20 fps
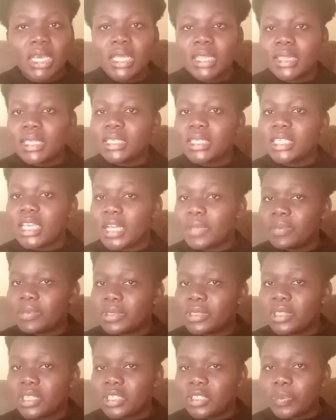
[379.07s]
This helps
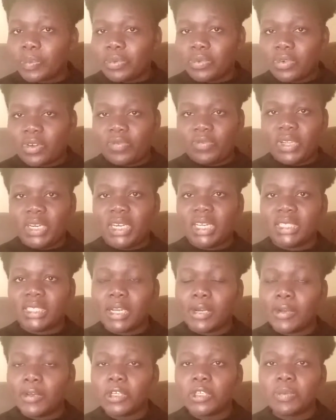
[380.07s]
these poor feeders
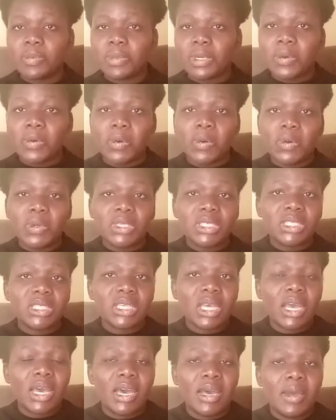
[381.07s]
a lot, because
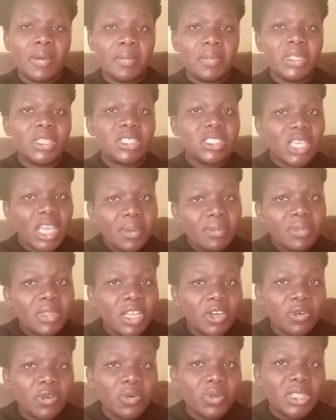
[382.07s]
with time they
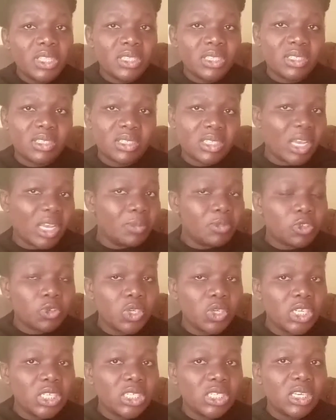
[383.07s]
know this time to
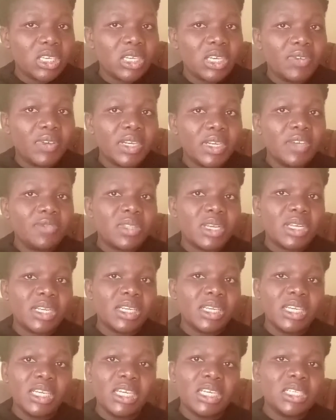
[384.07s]
eat. Even if they'll
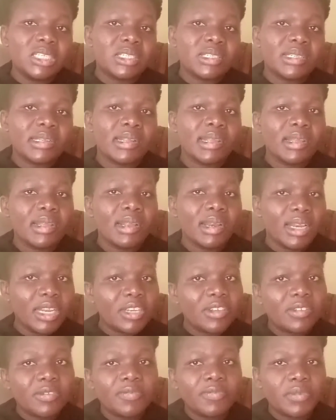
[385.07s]
eat
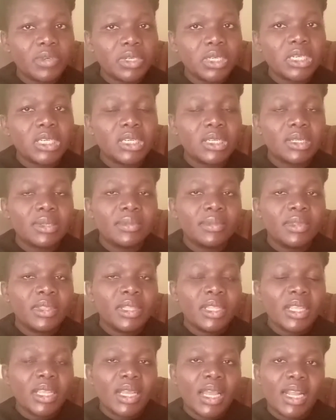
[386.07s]
little food,
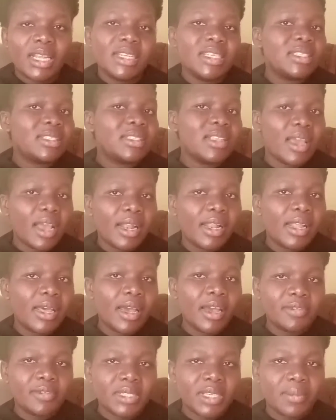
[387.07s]
at least they
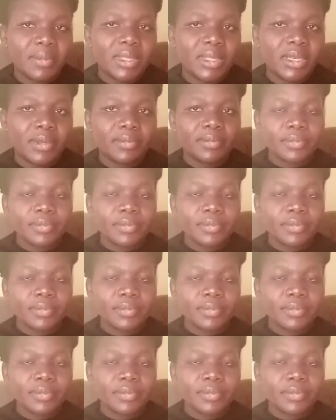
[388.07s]
have something.